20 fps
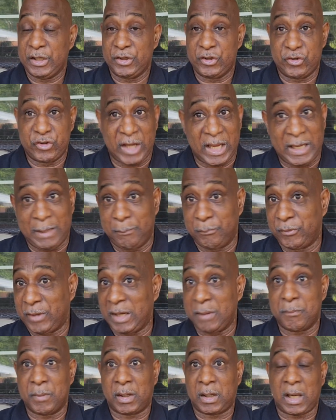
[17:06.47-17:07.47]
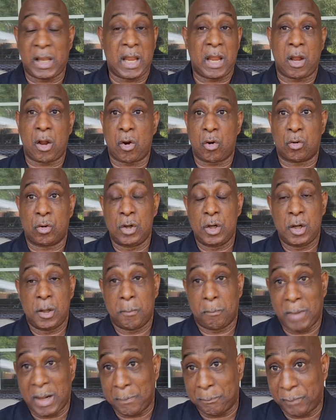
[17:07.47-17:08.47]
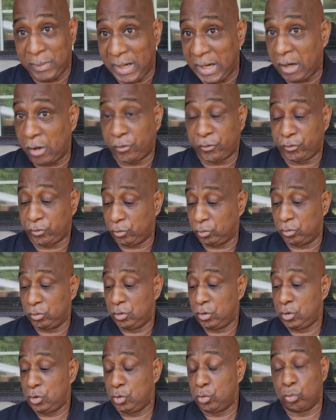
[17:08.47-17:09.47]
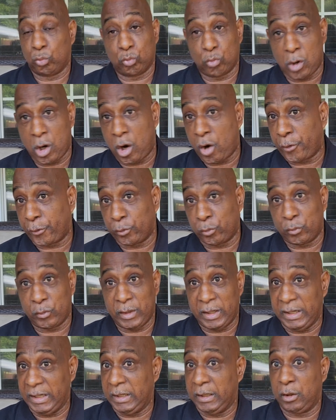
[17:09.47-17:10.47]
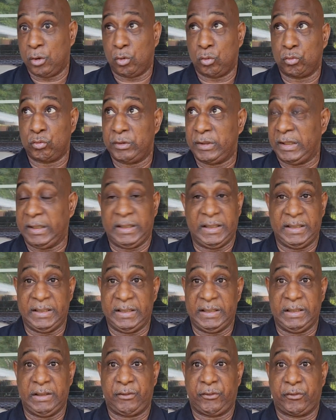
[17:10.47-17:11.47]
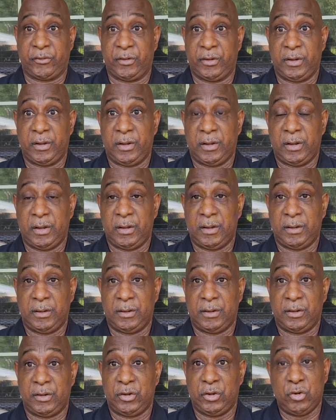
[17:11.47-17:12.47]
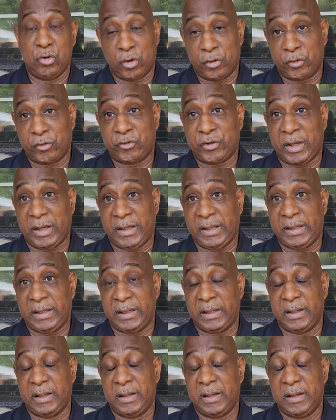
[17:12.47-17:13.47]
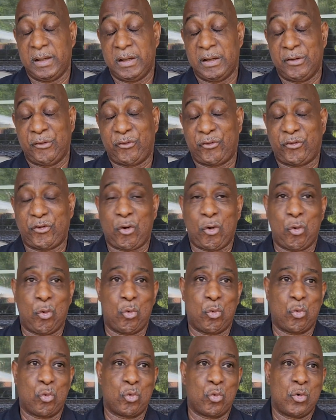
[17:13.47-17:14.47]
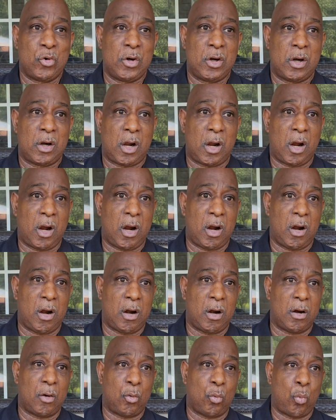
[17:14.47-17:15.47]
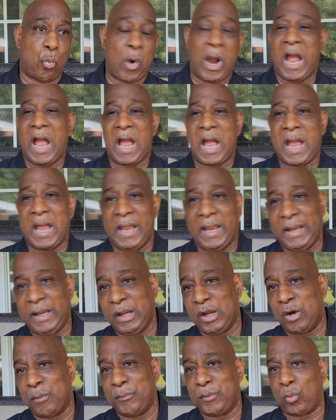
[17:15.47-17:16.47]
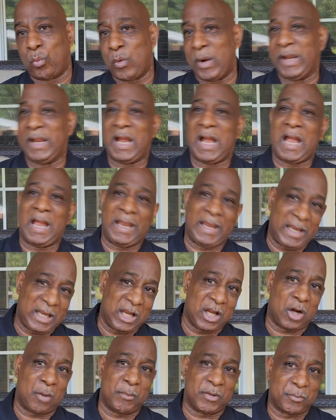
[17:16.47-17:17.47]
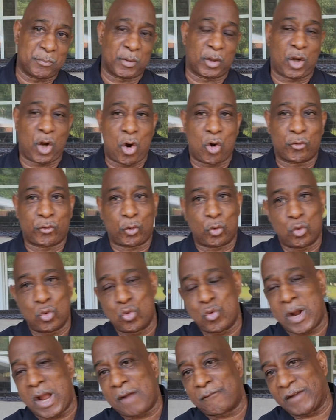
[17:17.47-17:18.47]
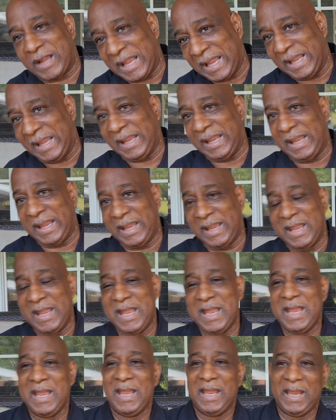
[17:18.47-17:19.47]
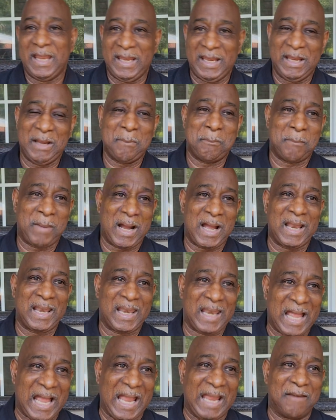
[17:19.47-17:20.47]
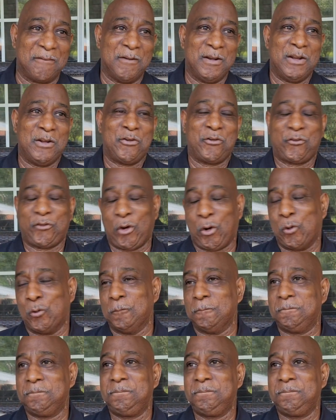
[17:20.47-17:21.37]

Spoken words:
James A. McLeod, my pastor, Ronald L. Diggs. You understand? So, why I am the way I am is because of who I've had in my life. So,